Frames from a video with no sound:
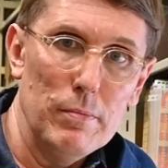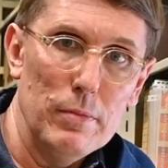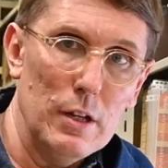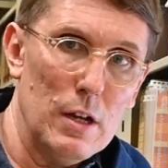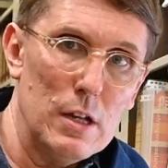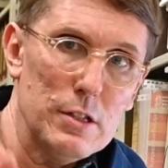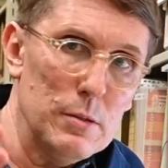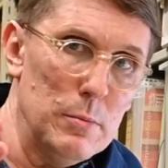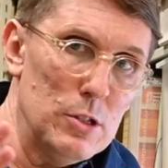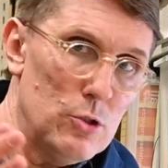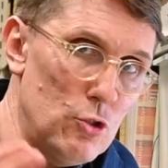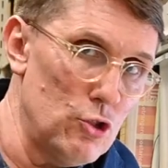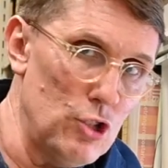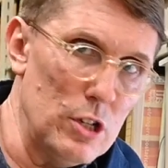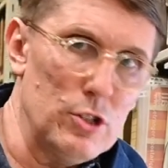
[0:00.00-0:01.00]
The customers
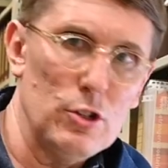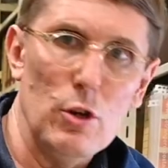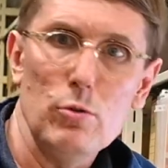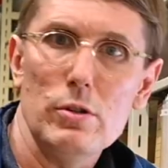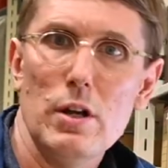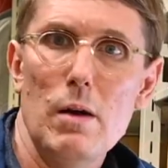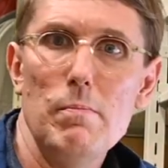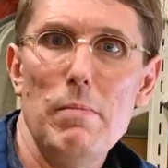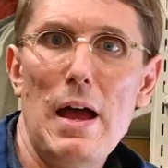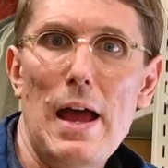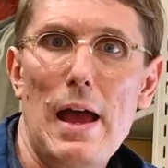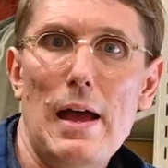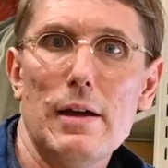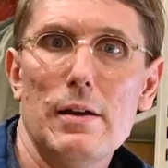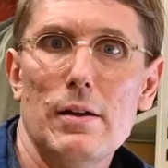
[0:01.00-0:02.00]
just don't come
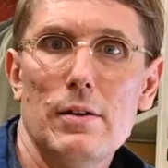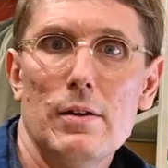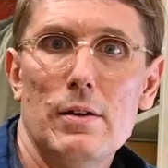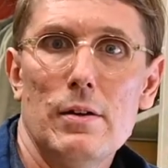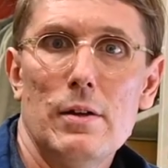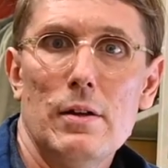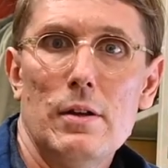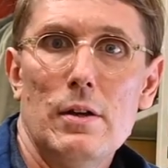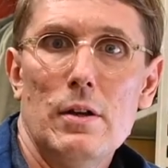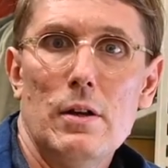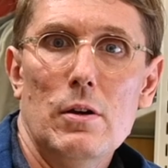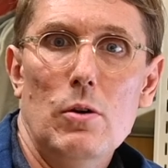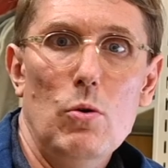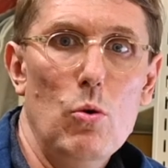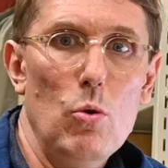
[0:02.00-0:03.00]
back,
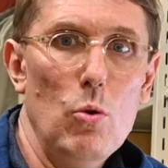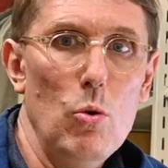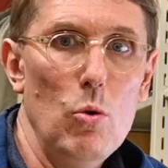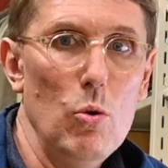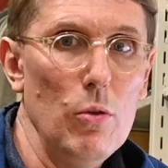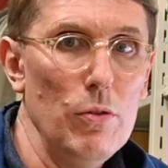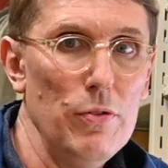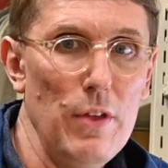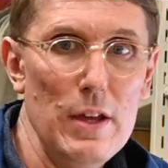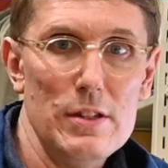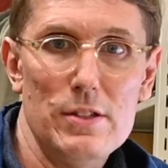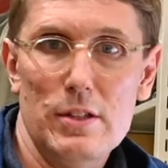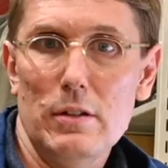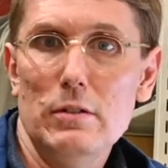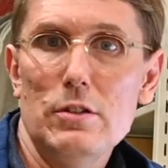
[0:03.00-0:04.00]
or they
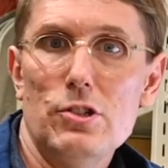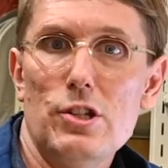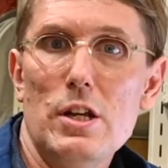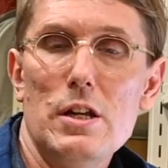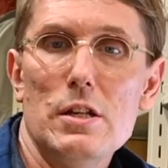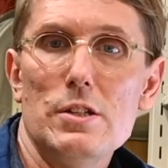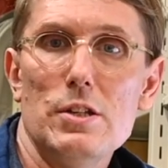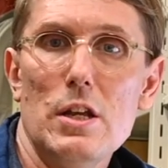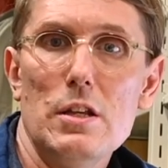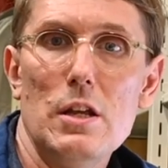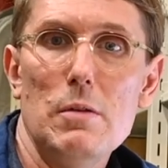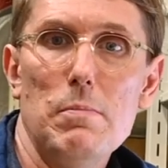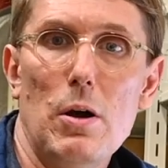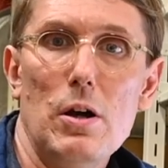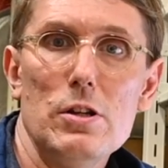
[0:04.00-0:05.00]
sell the shares and
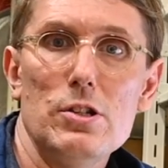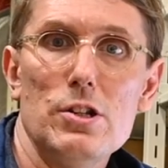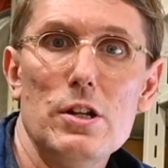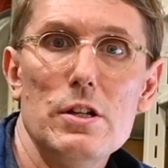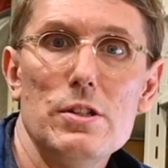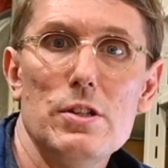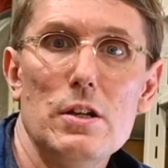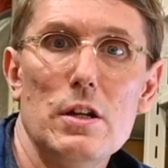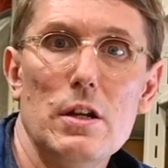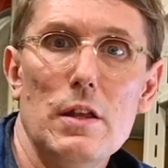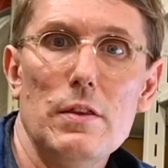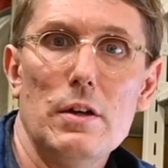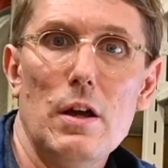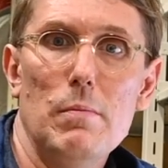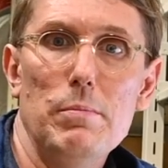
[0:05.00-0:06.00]
they buy shares in
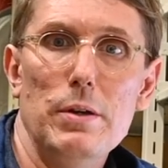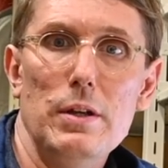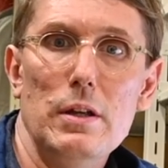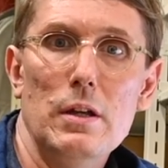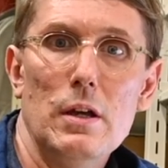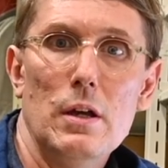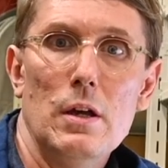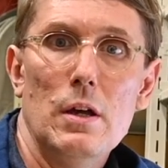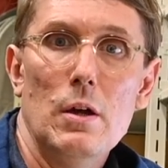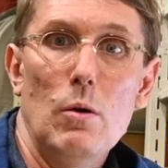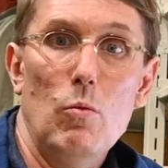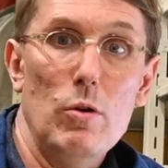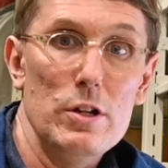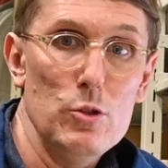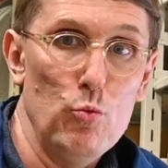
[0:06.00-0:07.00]
another company.
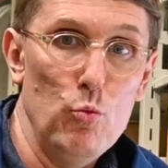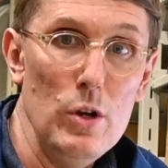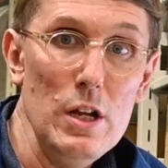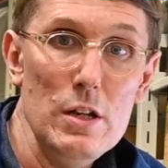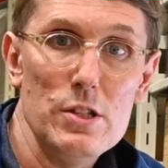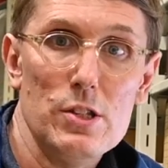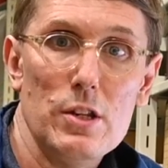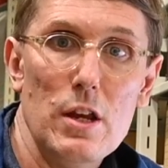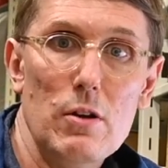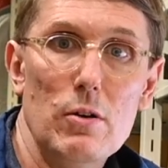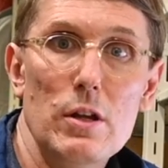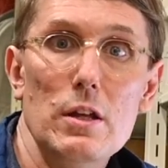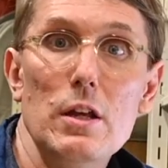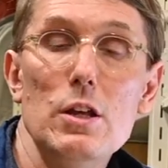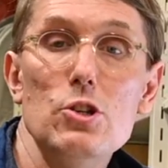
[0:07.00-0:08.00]
What is really
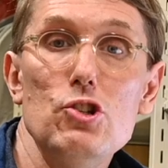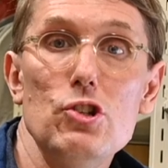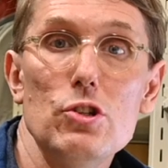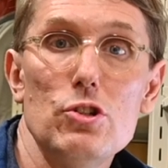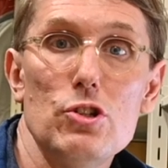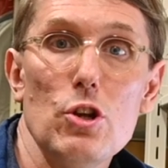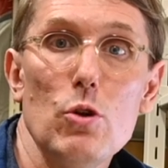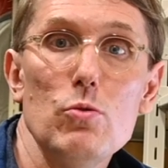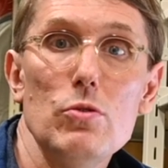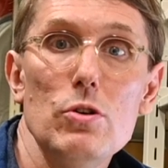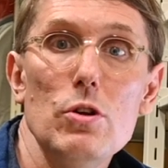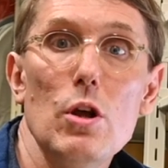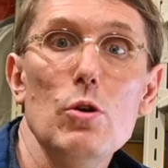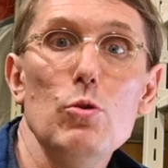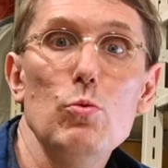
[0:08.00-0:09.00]
scary is you don't
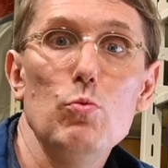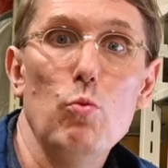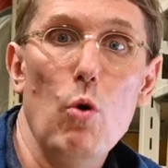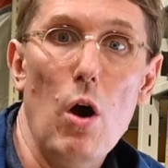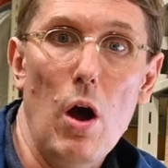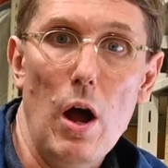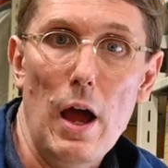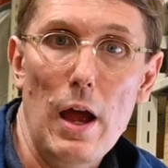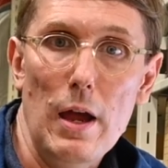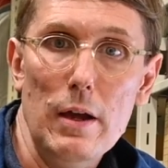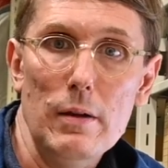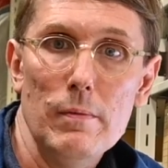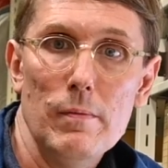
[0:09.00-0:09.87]
know why.